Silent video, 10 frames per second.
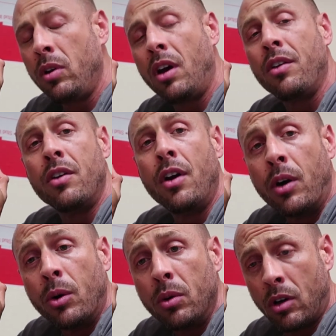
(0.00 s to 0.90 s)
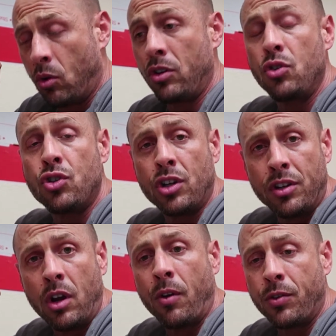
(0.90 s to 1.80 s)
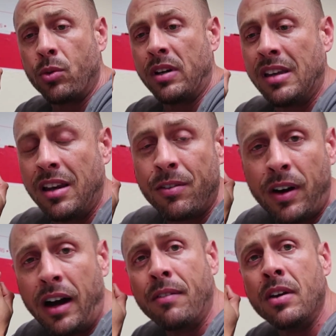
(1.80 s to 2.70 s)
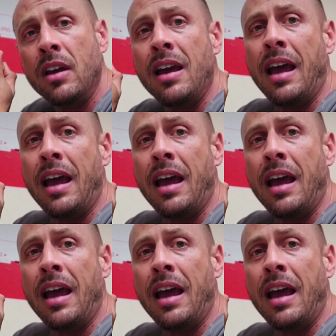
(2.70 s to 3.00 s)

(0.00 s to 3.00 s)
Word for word: And we all know, or you should know if you're running 85,